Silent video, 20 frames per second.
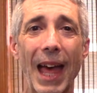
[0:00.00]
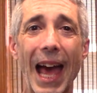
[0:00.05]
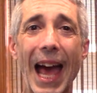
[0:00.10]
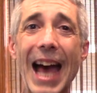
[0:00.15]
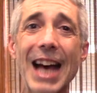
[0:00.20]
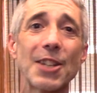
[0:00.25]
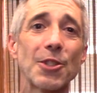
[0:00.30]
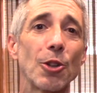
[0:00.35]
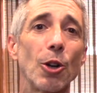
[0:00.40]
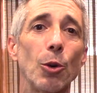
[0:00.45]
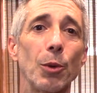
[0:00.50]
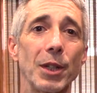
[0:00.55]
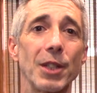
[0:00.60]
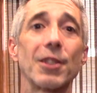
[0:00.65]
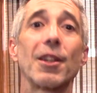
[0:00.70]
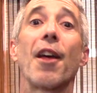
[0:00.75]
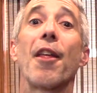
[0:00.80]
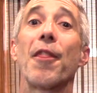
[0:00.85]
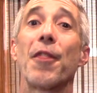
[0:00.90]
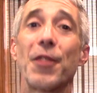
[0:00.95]
As
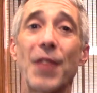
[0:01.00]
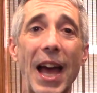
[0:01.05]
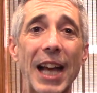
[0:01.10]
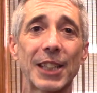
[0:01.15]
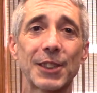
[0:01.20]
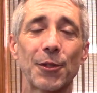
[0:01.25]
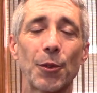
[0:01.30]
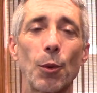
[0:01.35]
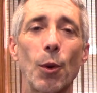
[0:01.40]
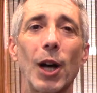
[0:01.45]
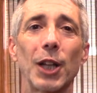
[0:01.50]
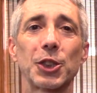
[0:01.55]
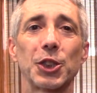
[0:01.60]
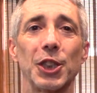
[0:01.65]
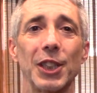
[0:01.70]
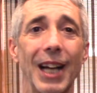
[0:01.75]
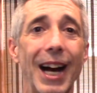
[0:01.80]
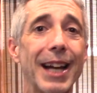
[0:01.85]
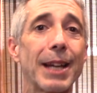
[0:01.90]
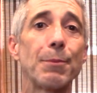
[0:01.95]
always, thanks for
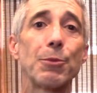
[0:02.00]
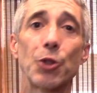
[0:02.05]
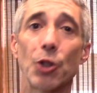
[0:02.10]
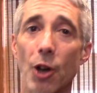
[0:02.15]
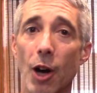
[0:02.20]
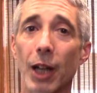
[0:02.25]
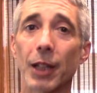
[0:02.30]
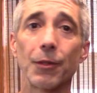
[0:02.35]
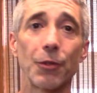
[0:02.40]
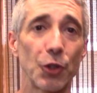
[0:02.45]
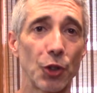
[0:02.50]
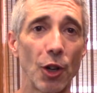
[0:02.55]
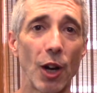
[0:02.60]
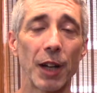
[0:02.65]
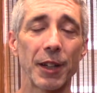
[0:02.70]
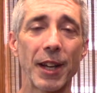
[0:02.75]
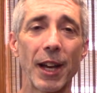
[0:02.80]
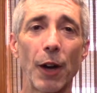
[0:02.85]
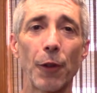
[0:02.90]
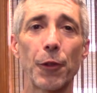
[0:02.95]
watching. I am John of
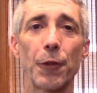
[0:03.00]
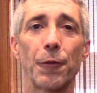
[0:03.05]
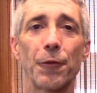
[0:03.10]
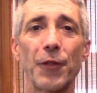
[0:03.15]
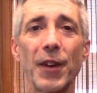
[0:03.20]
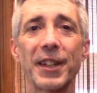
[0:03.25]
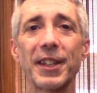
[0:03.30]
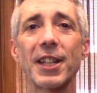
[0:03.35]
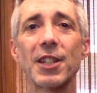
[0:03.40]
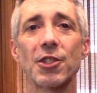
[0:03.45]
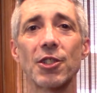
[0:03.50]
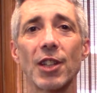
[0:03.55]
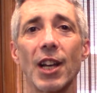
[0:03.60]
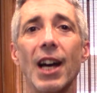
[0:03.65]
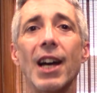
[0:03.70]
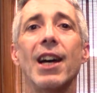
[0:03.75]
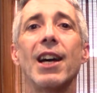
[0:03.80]
John Health and Fitness.